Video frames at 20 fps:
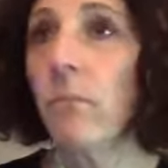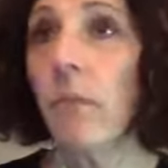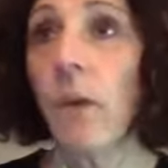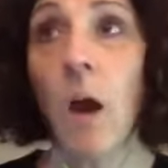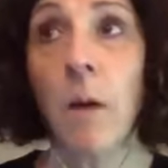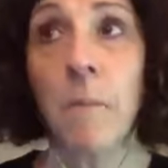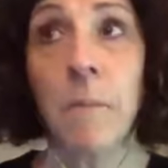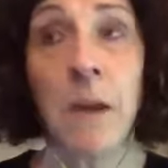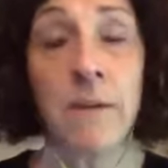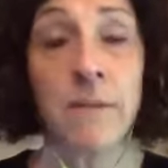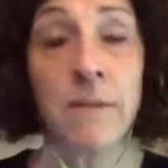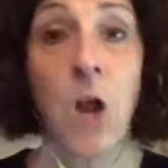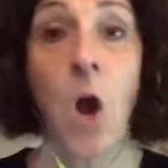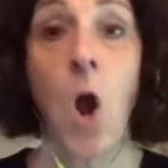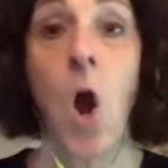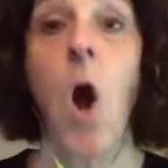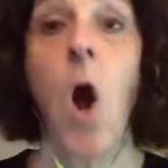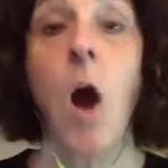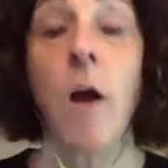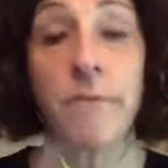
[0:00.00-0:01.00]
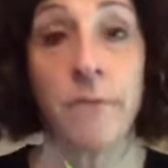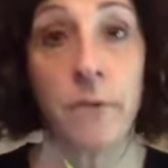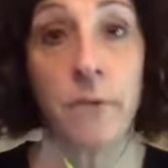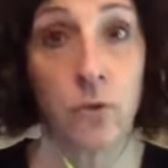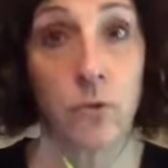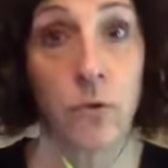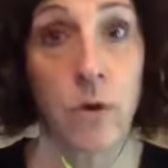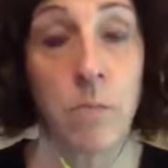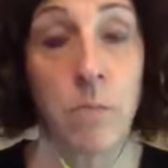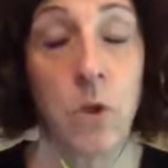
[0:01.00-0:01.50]
I'm having awful
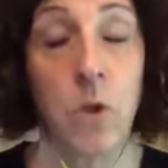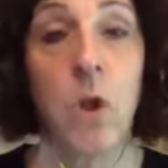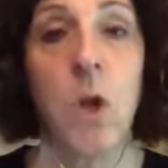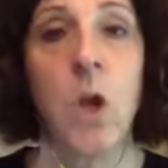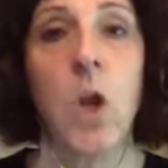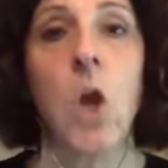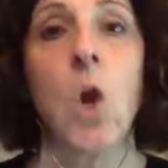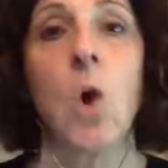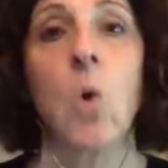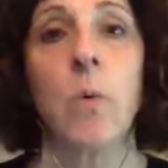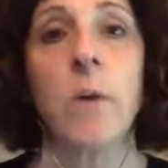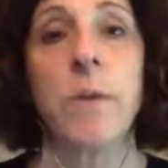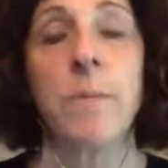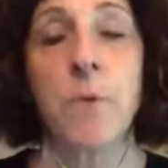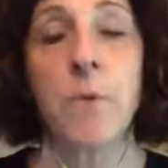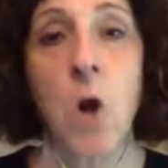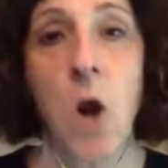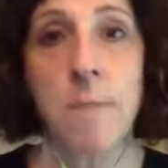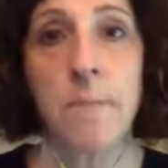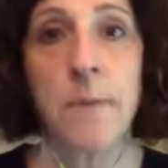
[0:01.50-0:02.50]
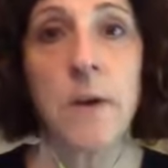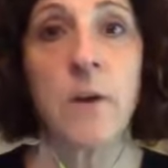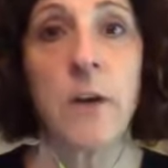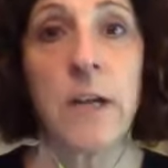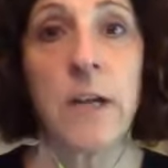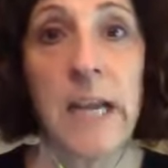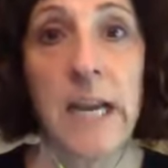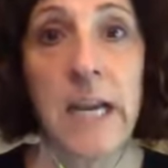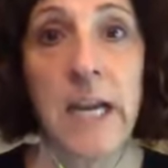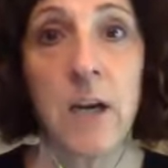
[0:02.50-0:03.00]
trouble with primary
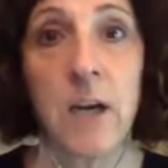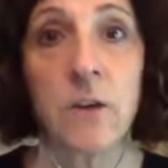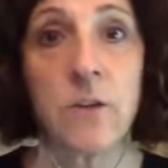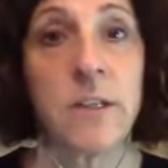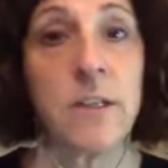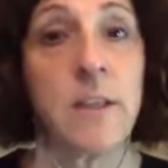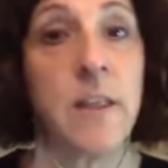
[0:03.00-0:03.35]
cares.